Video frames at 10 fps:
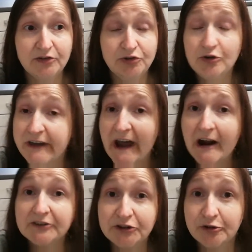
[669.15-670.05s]
new
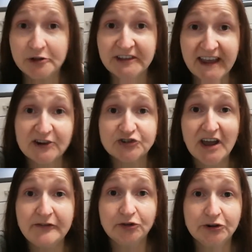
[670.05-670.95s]
car to do the test
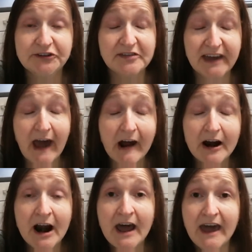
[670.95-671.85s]
drive and order the car,
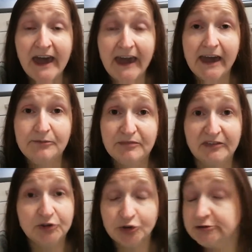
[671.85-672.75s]
um,
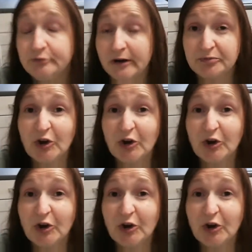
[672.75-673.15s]
if you don't know what I'm